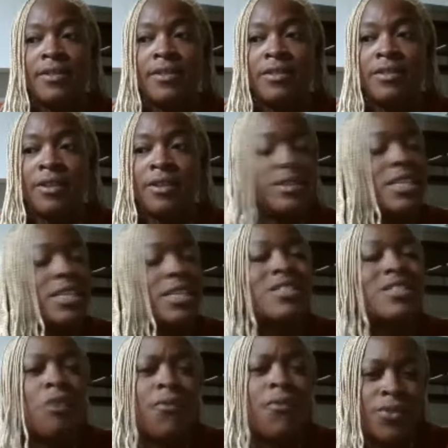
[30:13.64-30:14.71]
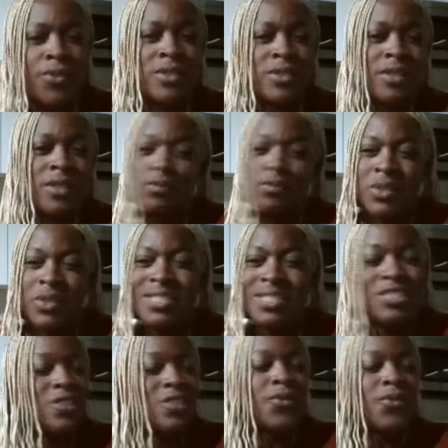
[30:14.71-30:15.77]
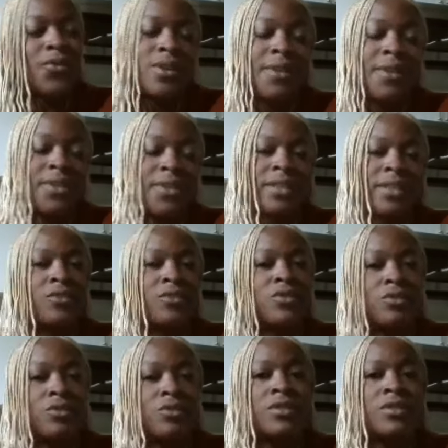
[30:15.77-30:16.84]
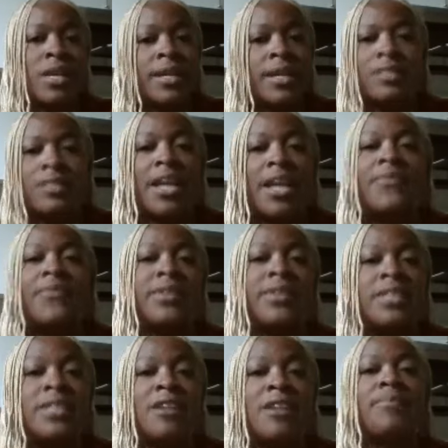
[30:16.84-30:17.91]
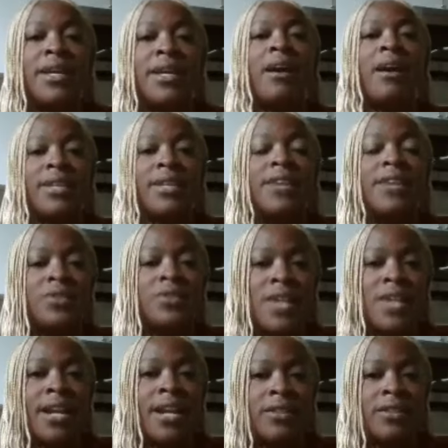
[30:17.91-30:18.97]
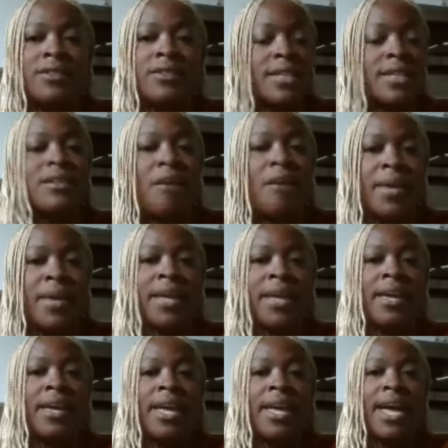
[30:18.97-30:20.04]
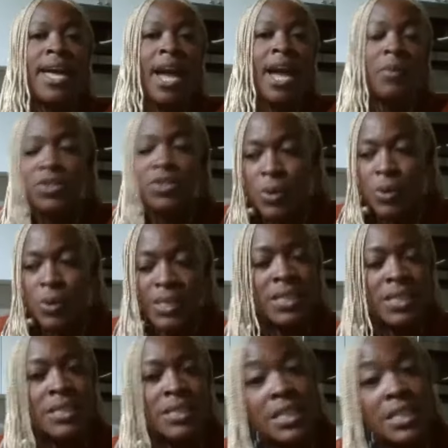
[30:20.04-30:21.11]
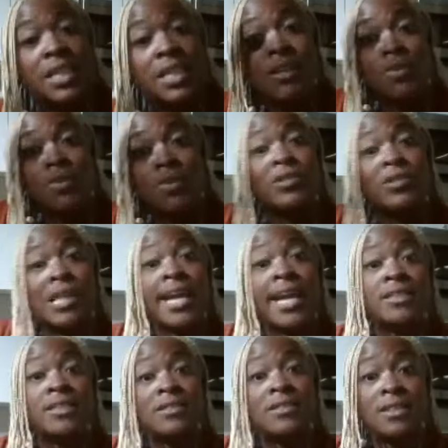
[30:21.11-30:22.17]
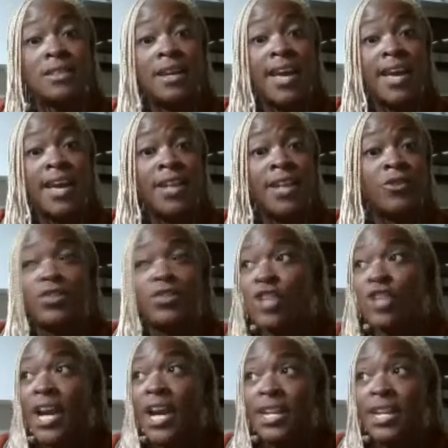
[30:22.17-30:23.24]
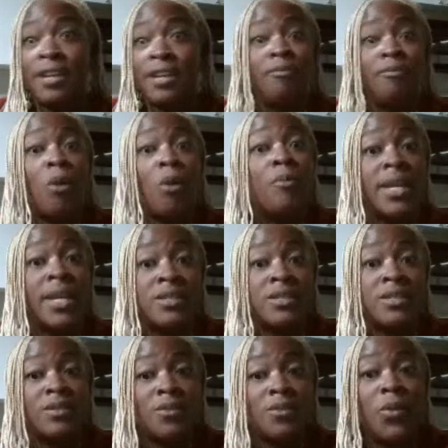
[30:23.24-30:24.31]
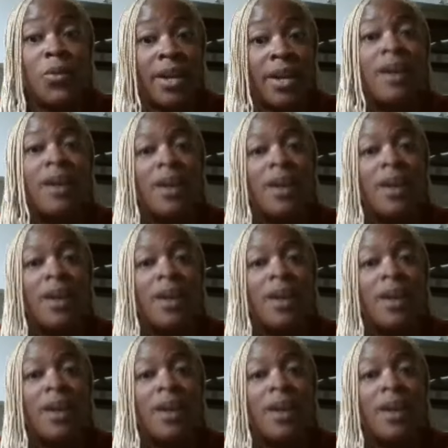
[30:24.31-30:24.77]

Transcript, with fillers: this is all for wasn't just for nothing. There's there's definitely something on the other side of this that's coming. And we're starting to see those lights and those shining moments where,